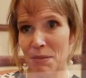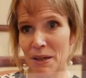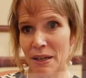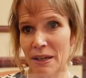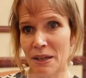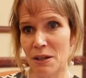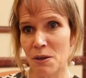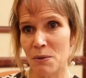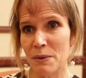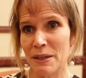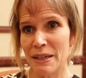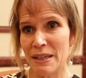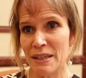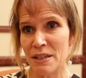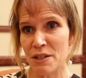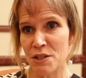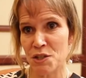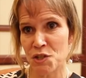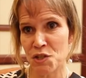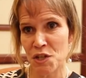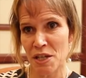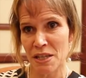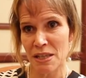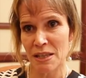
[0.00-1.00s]
by going in
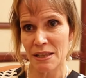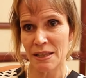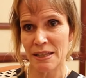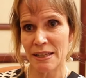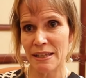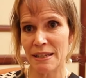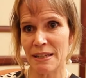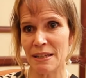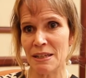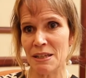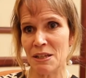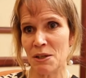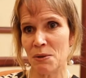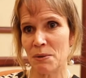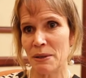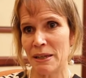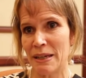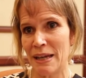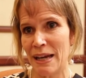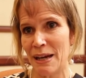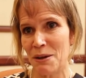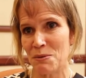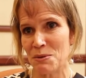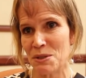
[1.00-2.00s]
gently and knowing
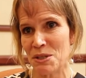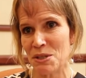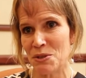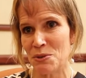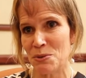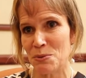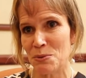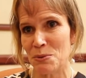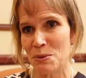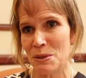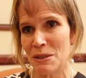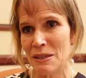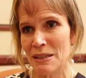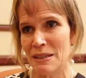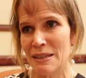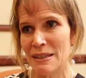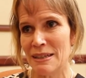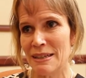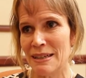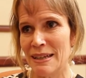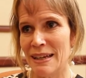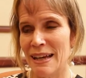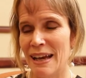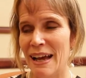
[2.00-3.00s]
how to
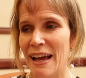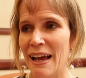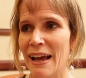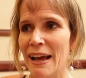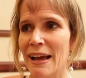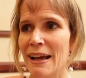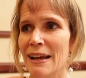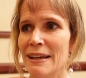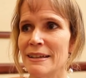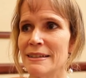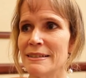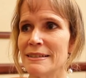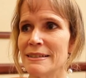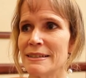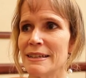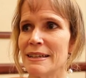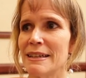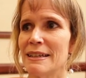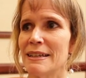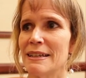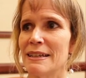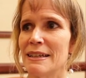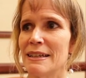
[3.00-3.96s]
ask,